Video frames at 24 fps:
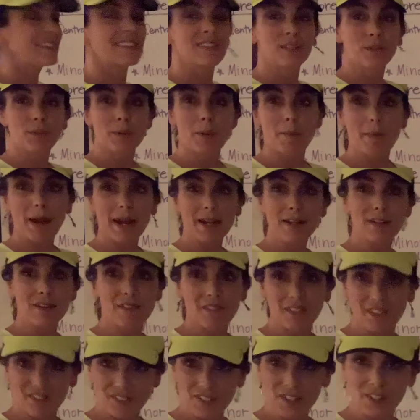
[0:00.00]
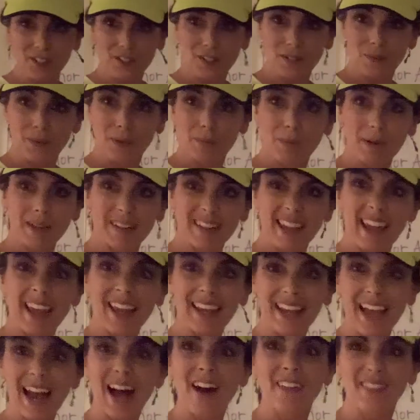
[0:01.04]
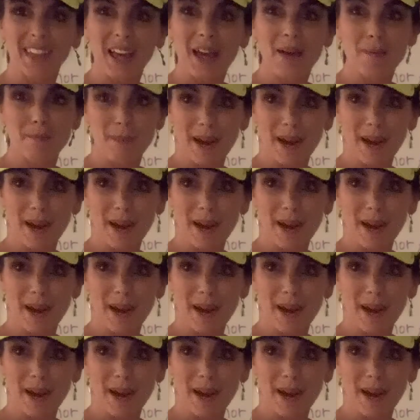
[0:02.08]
the remainder of the circle when we take out that